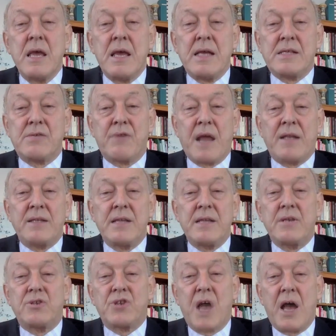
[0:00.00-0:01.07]
It's
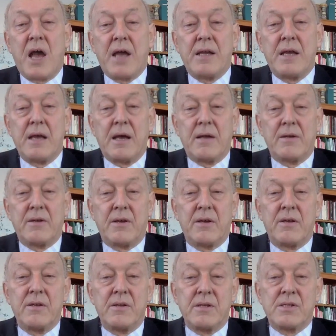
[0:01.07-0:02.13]
threatening China
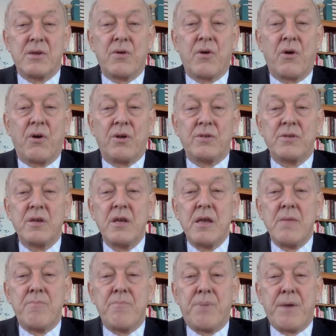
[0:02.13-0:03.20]
under the so-called
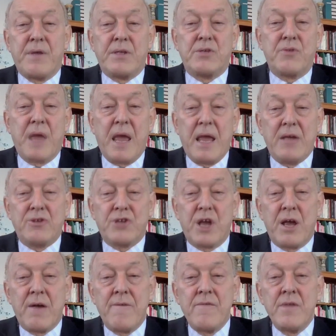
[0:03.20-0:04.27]
pivot to
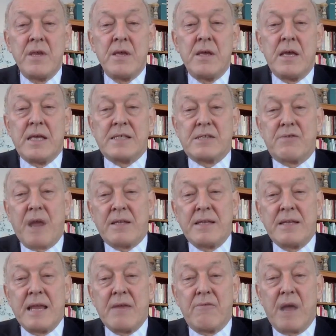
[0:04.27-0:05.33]
Asia. It's
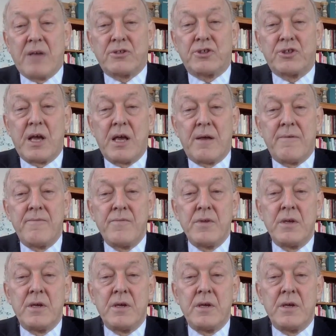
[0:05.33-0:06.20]
threatening Russia